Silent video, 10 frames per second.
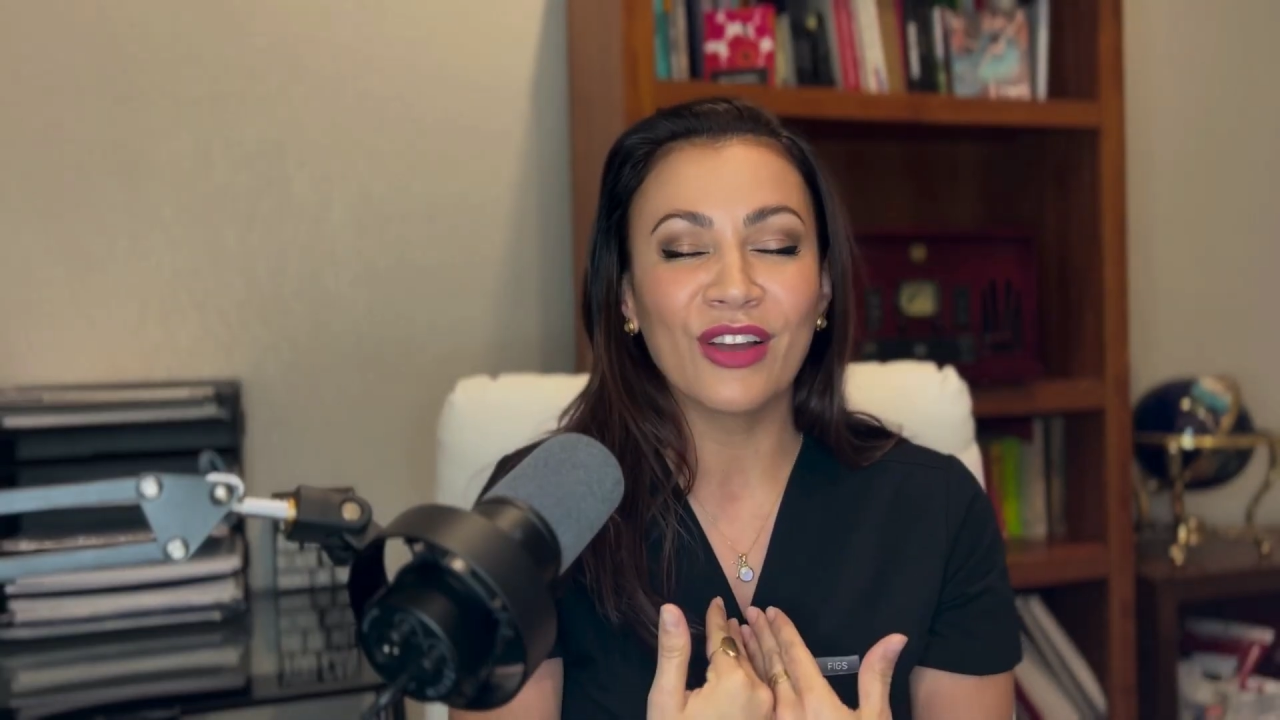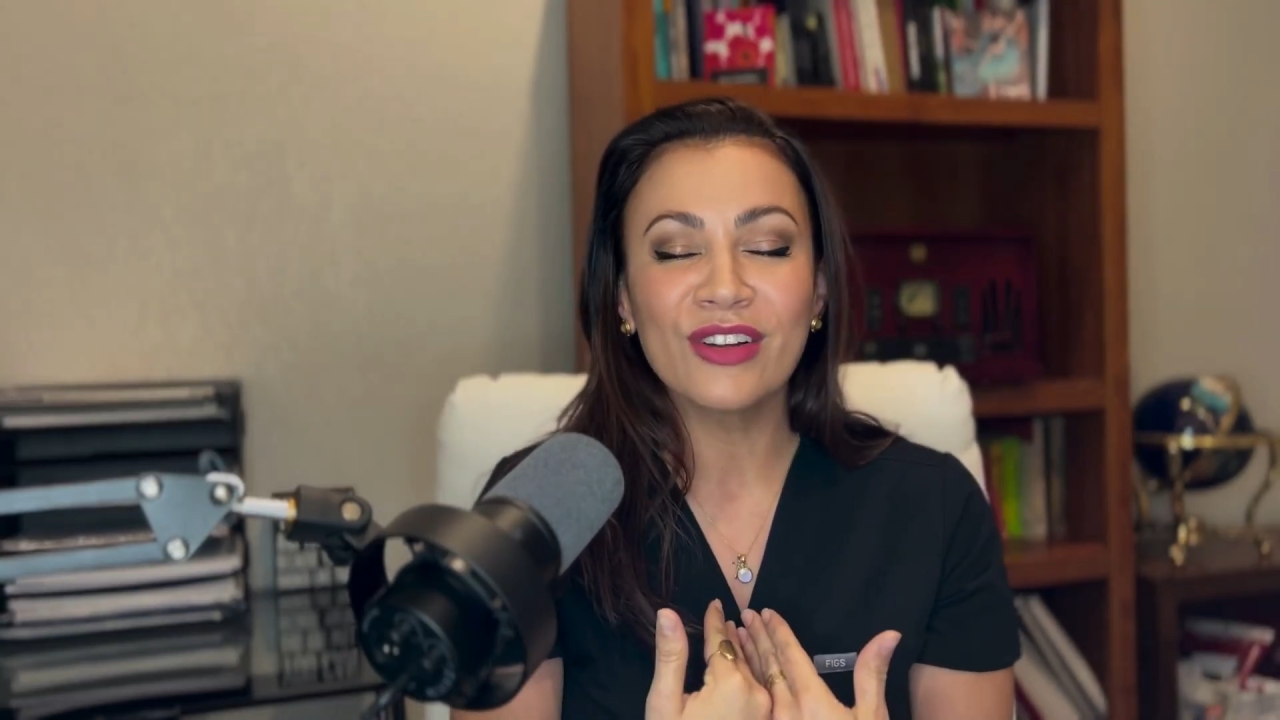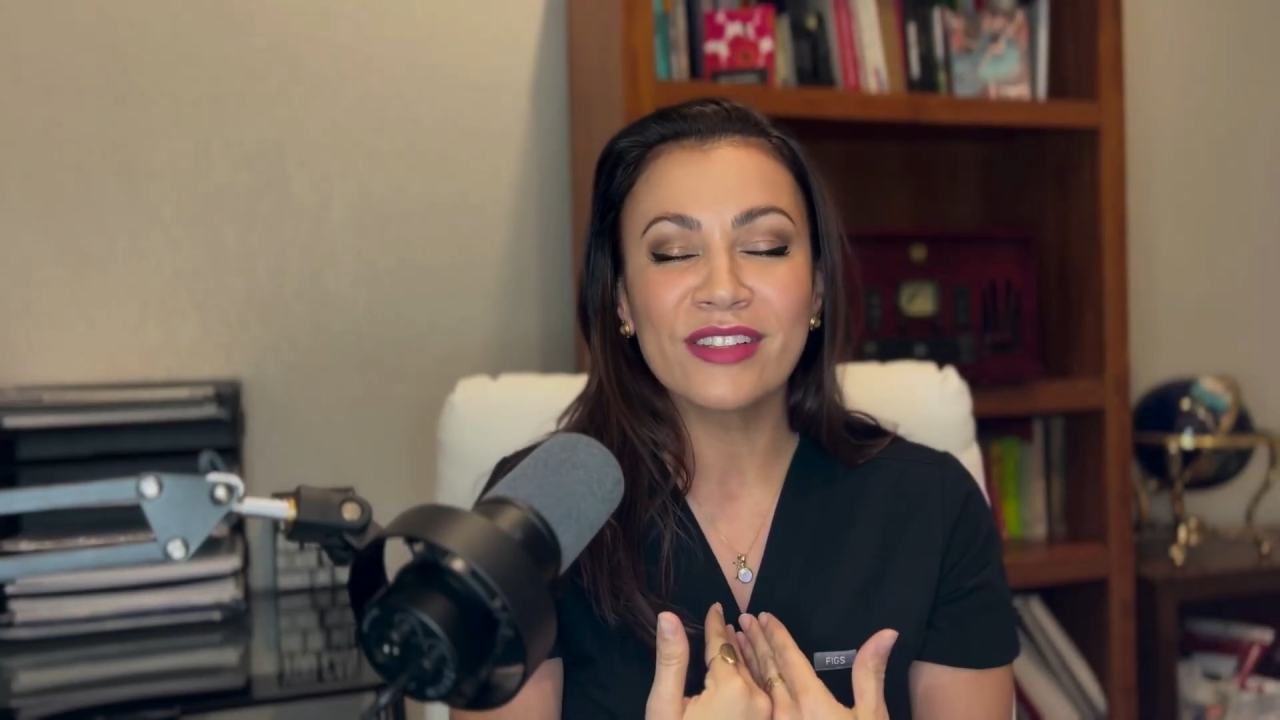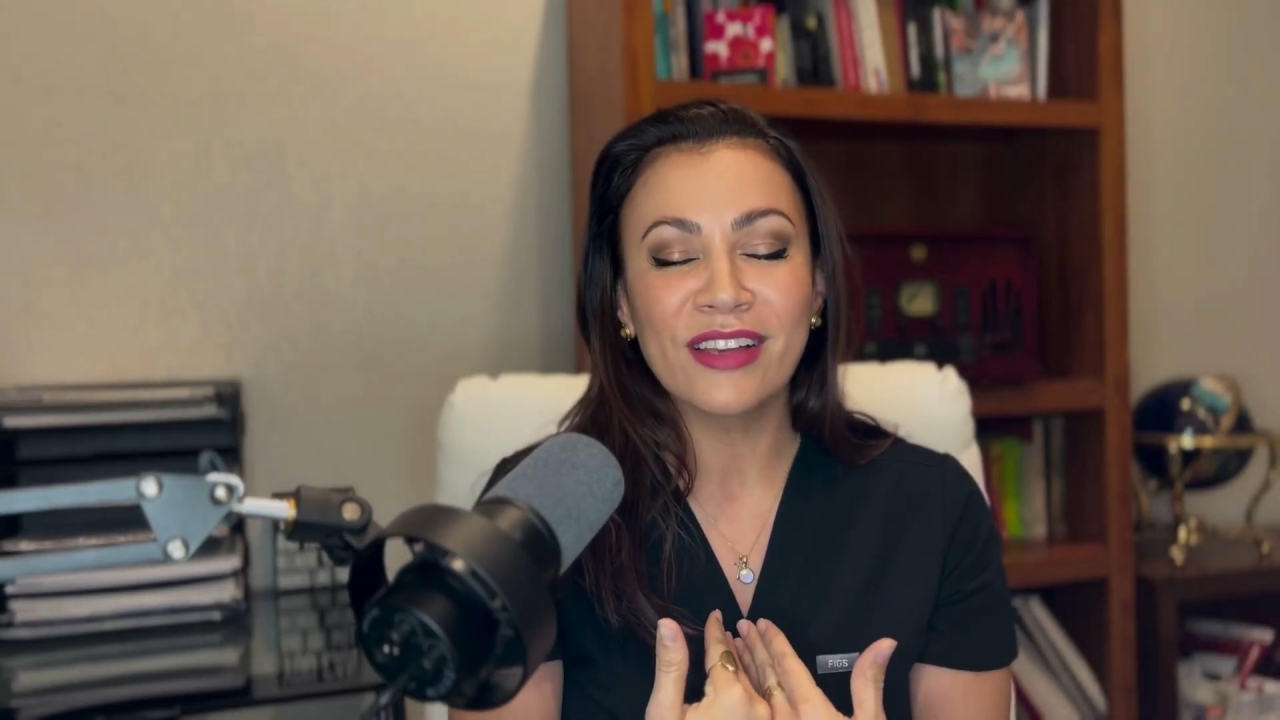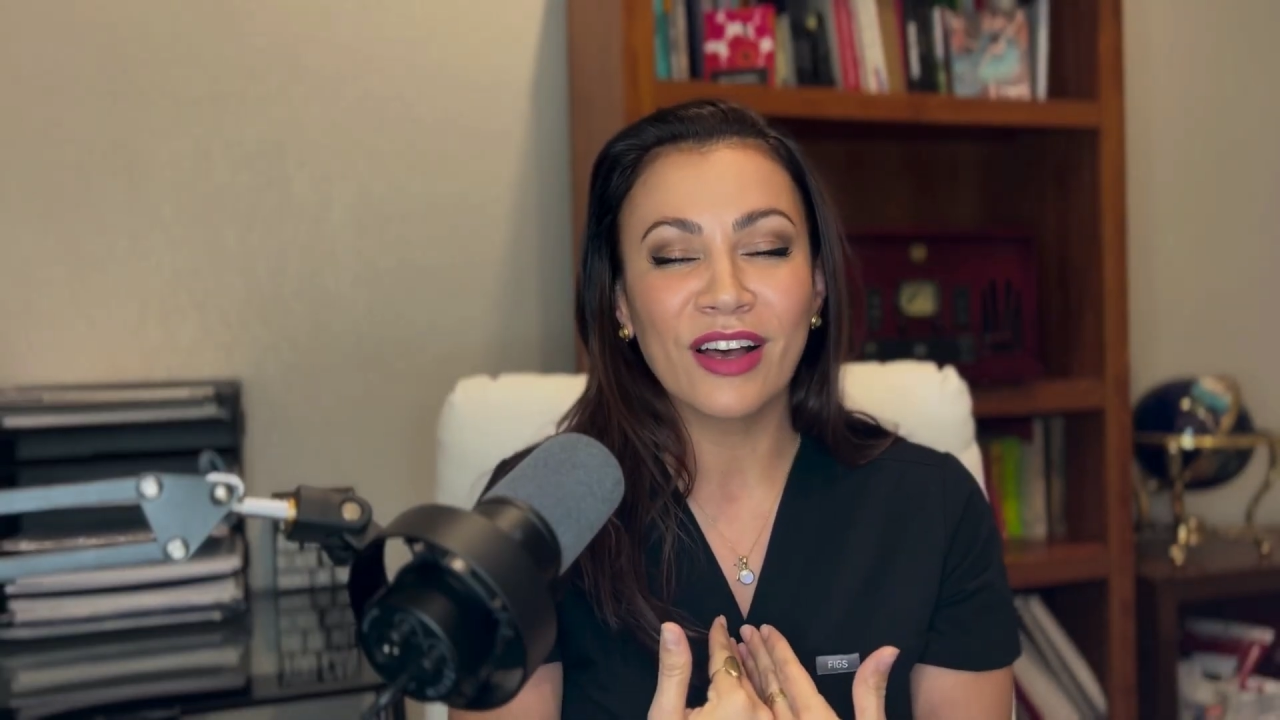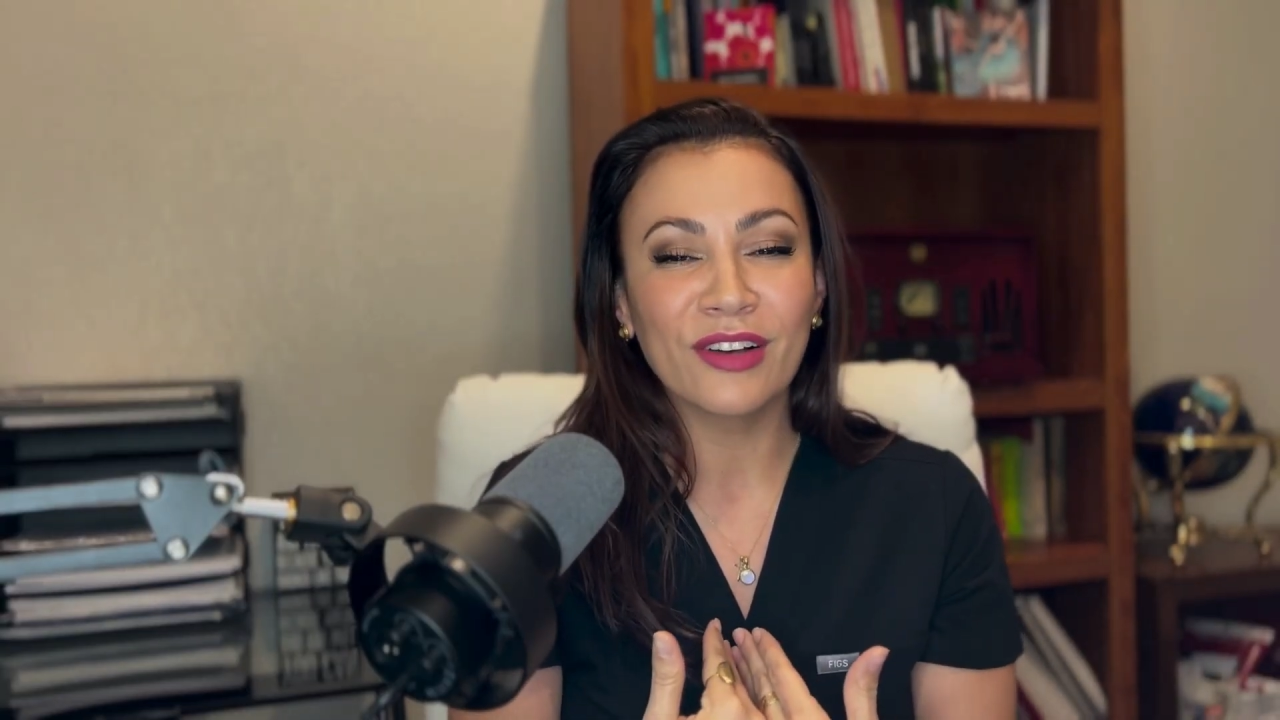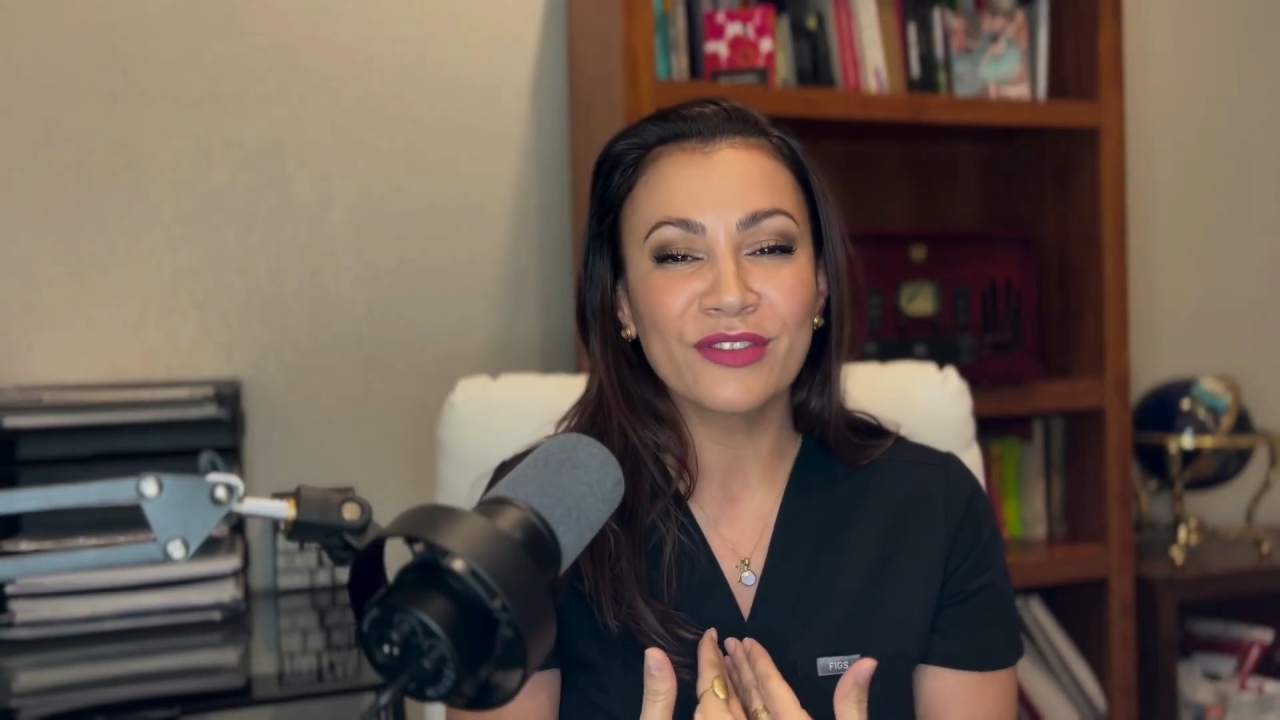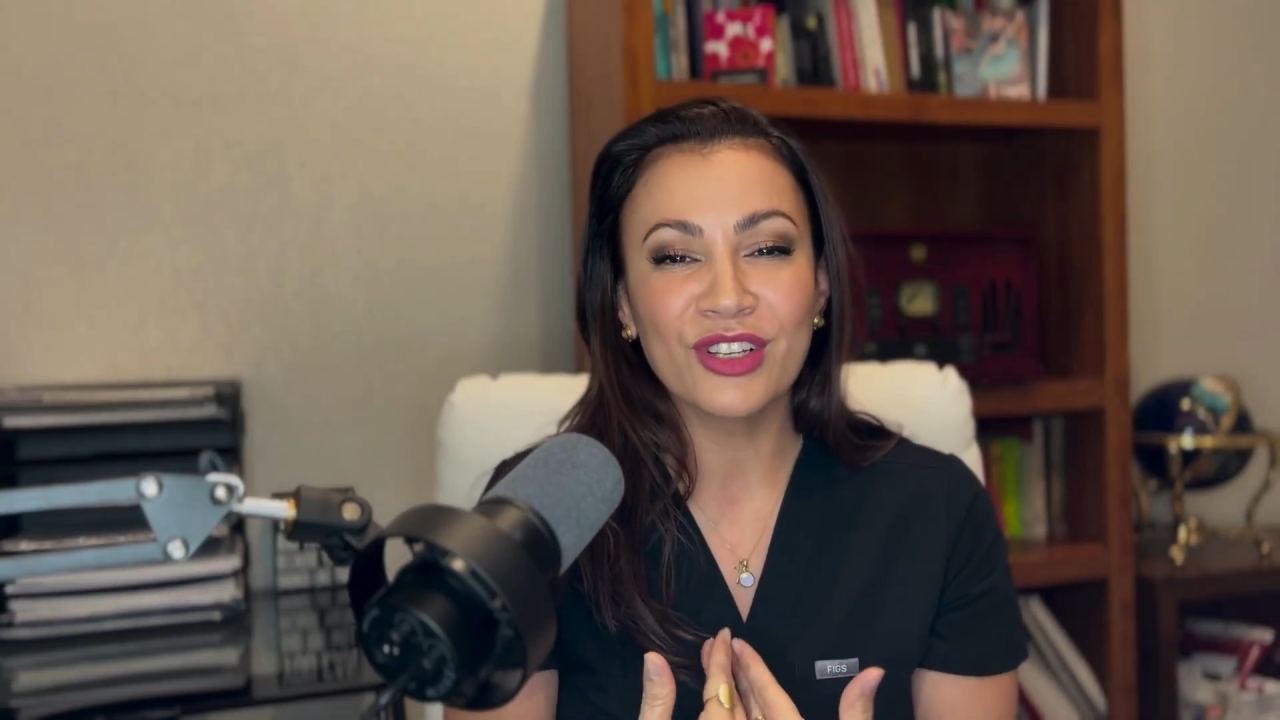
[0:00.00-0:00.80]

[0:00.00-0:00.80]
yourself